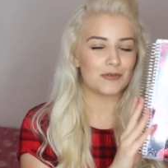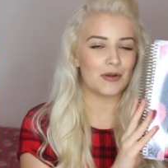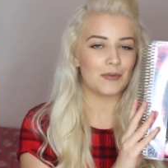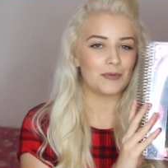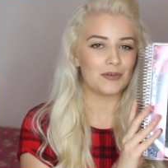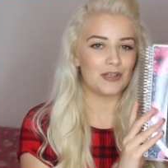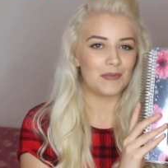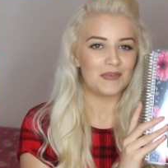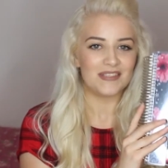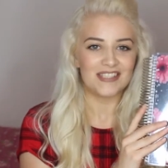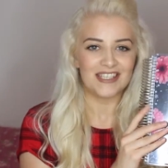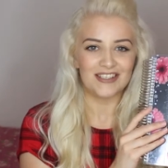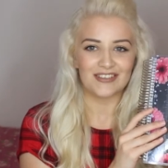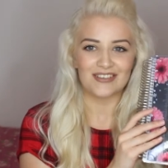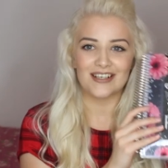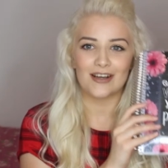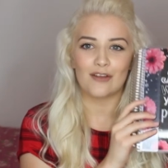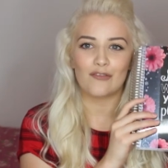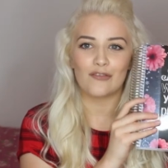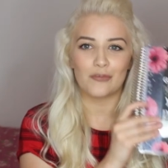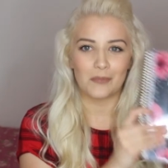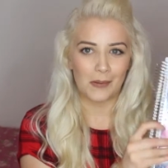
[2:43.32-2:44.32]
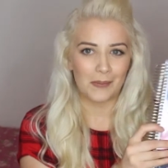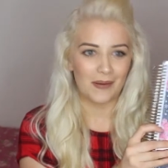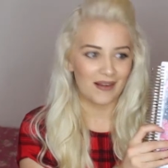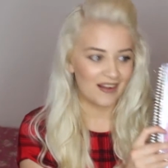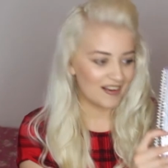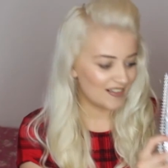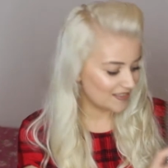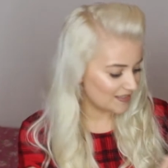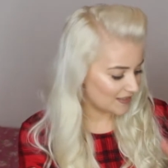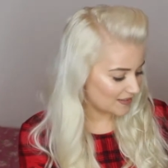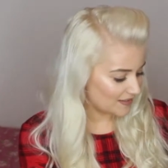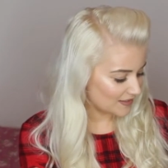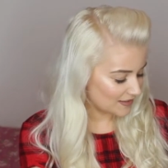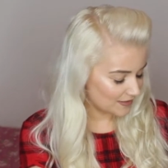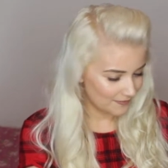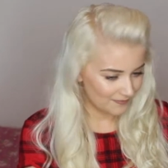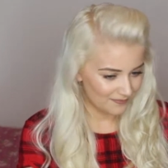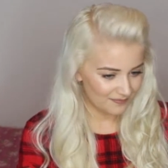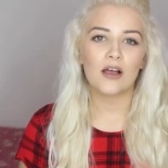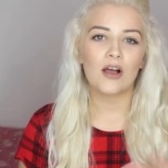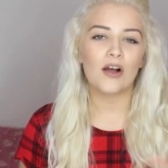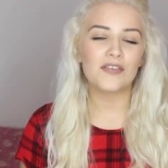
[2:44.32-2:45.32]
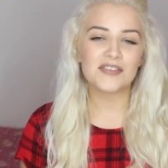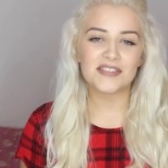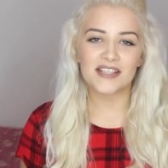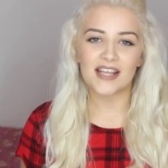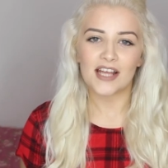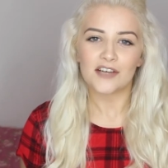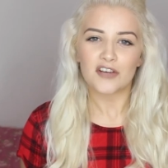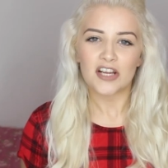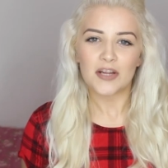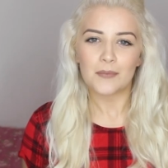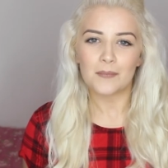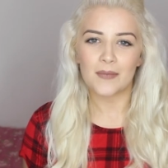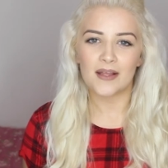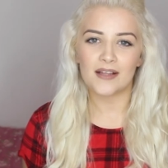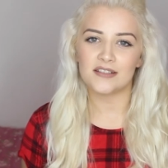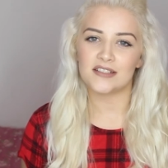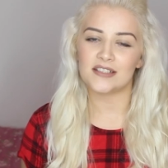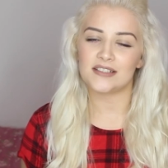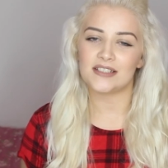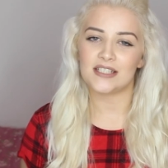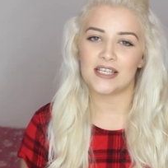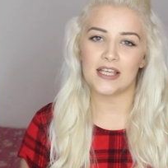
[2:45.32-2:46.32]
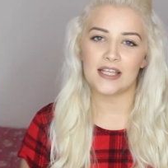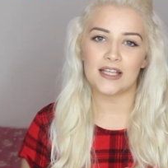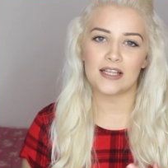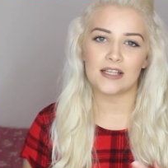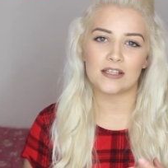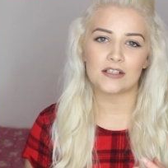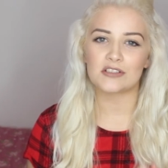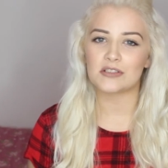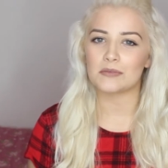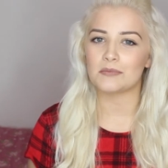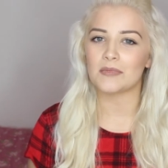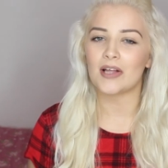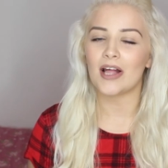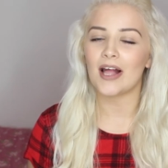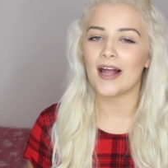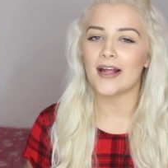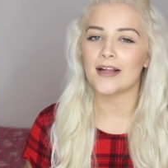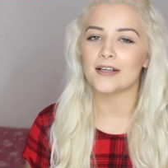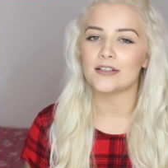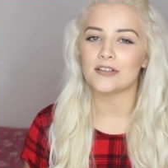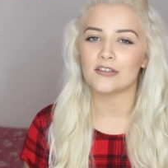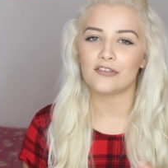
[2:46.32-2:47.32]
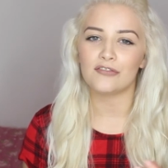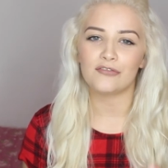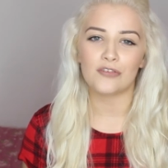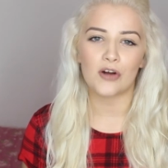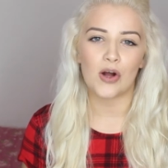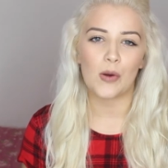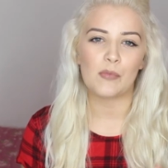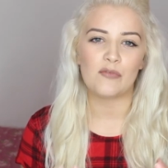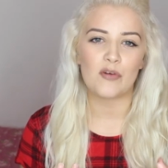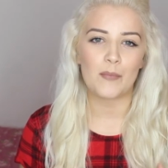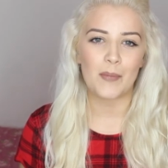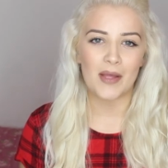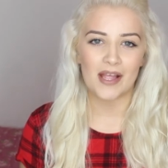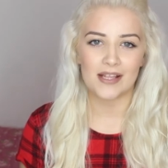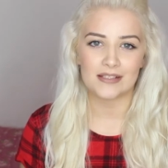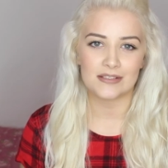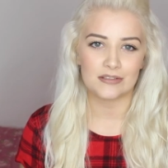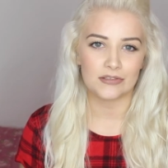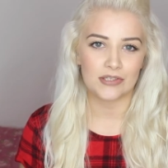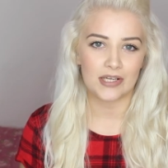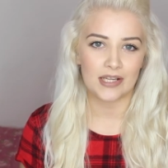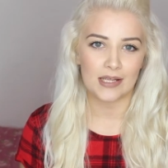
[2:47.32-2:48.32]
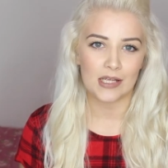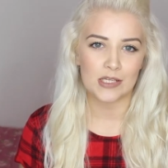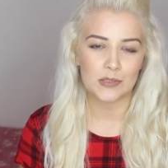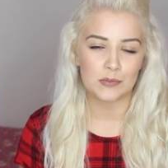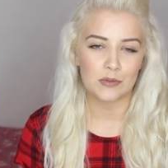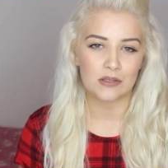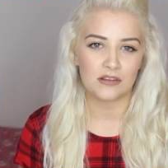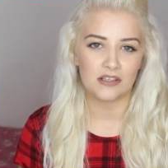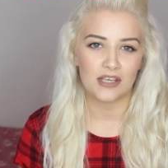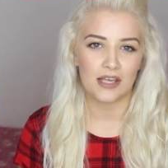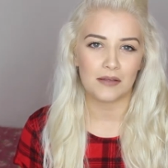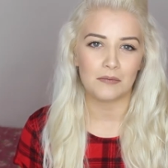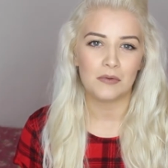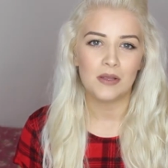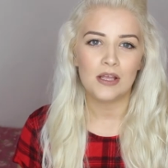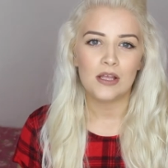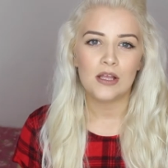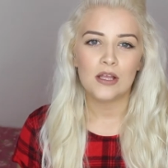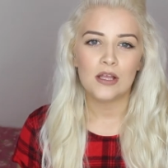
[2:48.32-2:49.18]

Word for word: is what I'm going to be doing for my masters. Obviously I'd recommend taking some kind of form of a pencil case with you.